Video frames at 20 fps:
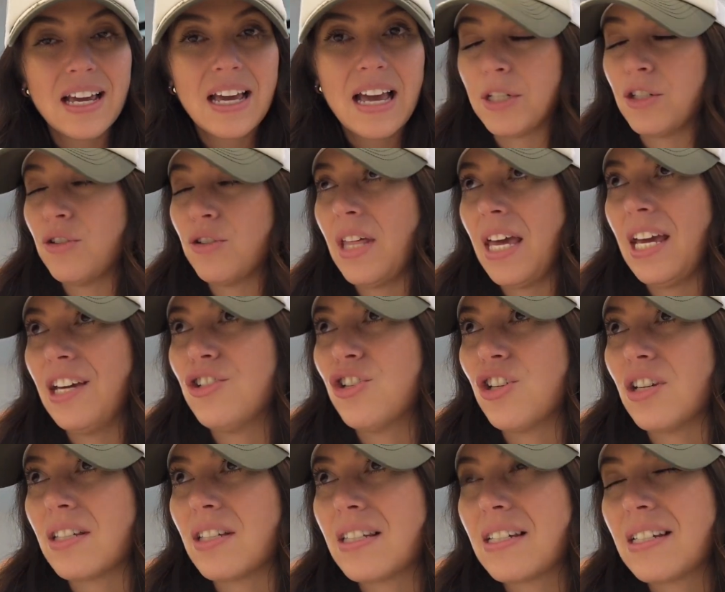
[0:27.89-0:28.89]
And do they
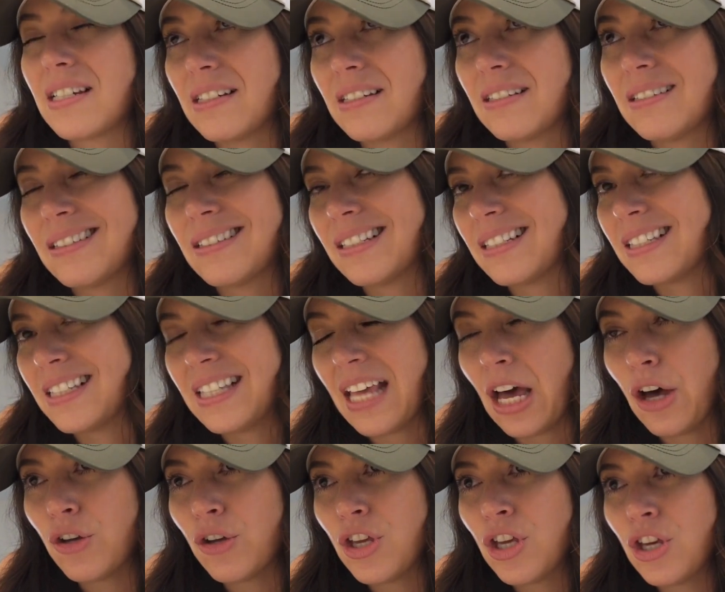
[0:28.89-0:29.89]
just
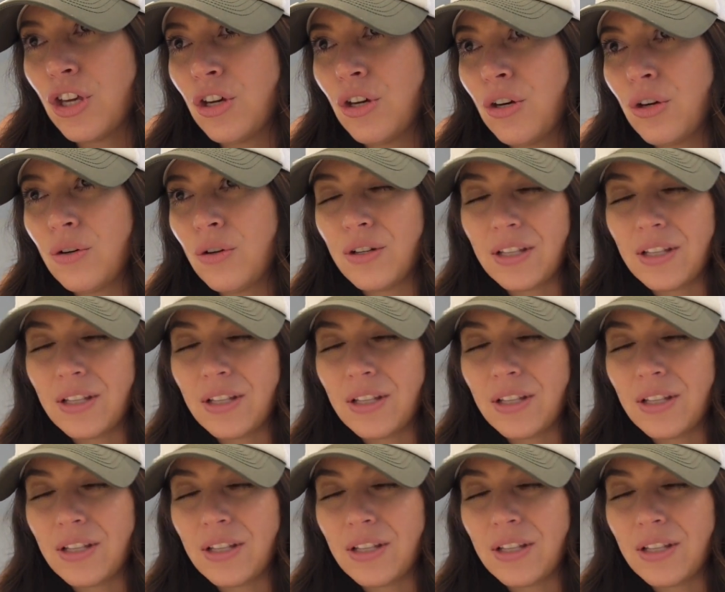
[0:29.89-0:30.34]
Zelle you?